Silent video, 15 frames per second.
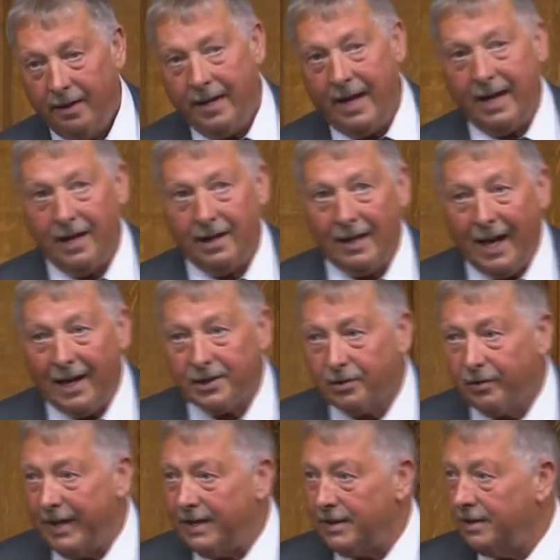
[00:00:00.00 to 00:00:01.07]
The
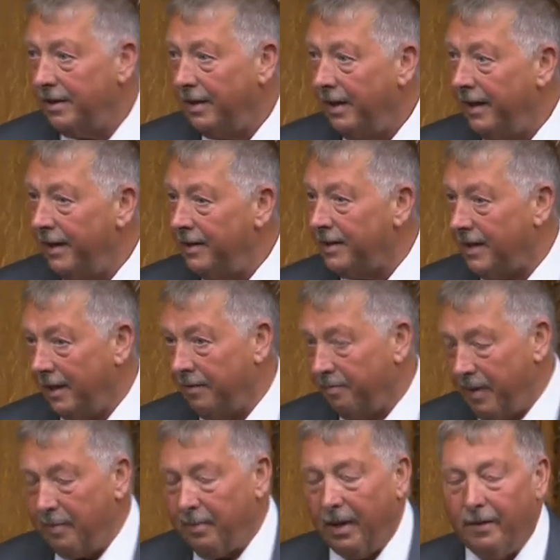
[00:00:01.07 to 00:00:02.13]
last reason is,
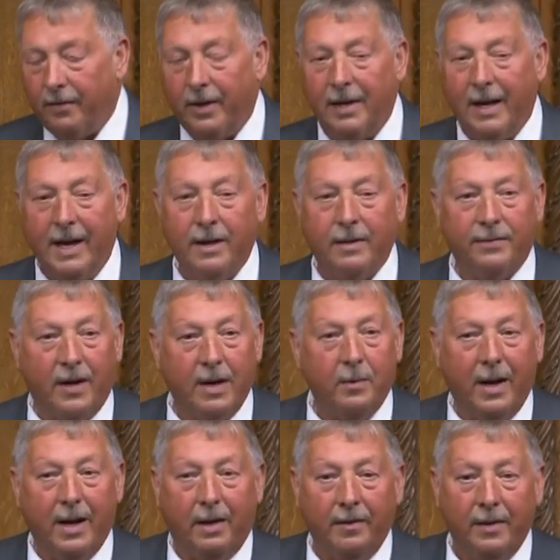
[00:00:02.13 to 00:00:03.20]
and people have outlined it very
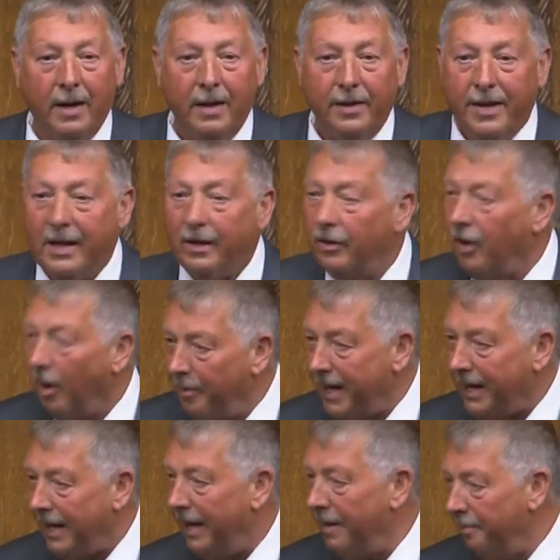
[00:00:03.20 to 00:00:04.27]
well, the
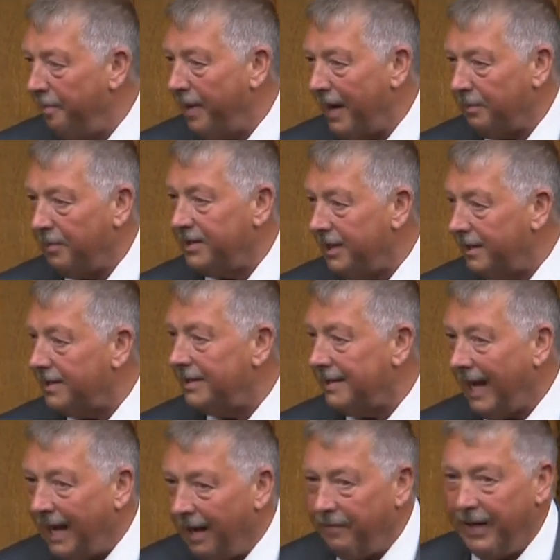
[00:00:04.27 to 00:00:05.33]
economic impact which this is
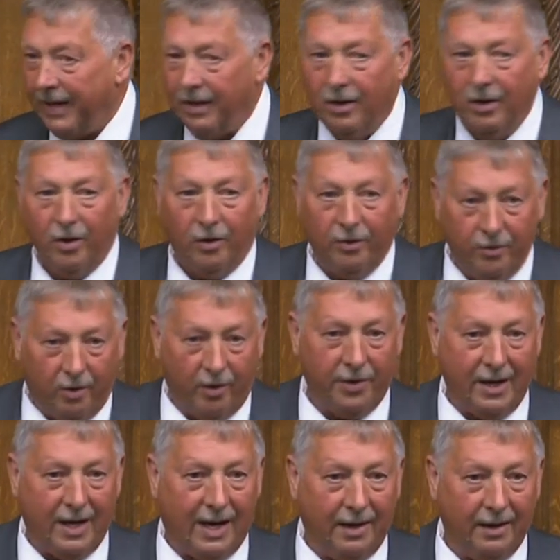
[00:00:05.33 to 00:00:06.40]
having on
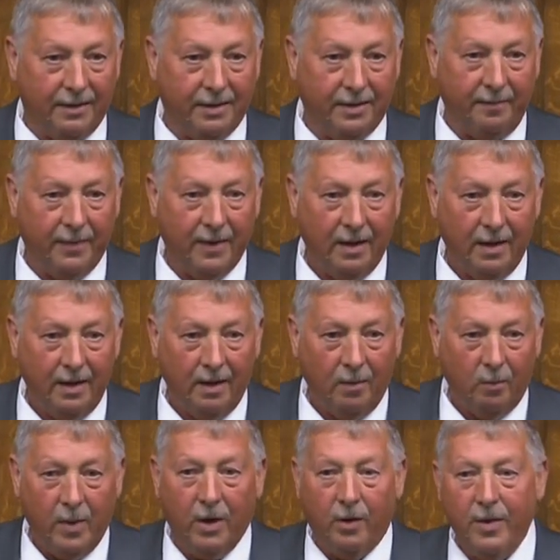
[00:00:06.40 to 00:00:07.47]
Northern Ireland.
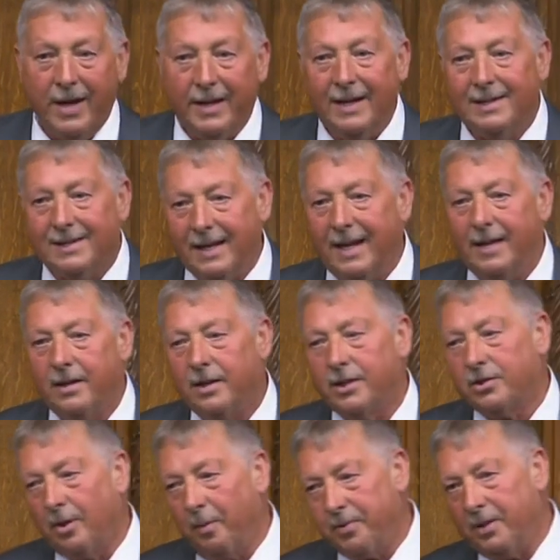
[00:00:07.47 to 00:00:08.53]
We already see the
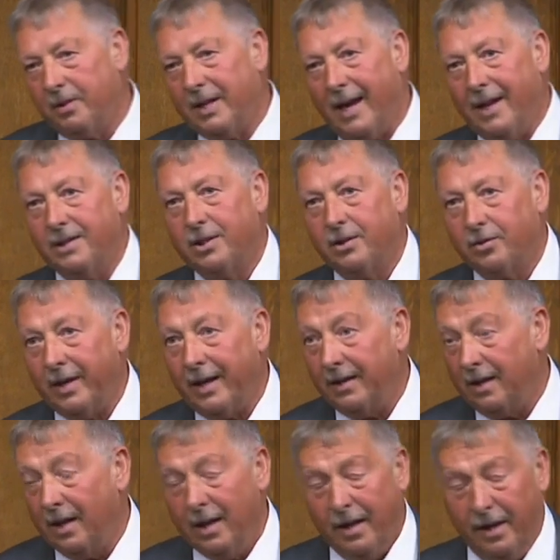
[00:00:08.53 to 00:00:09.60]
disruption it has to
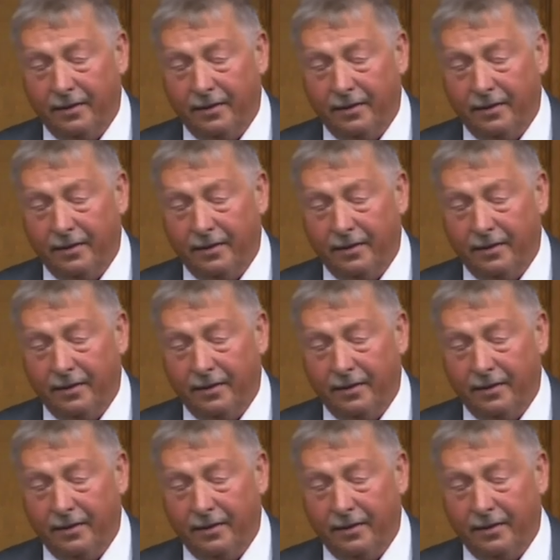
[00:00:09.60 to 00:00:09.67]
trade.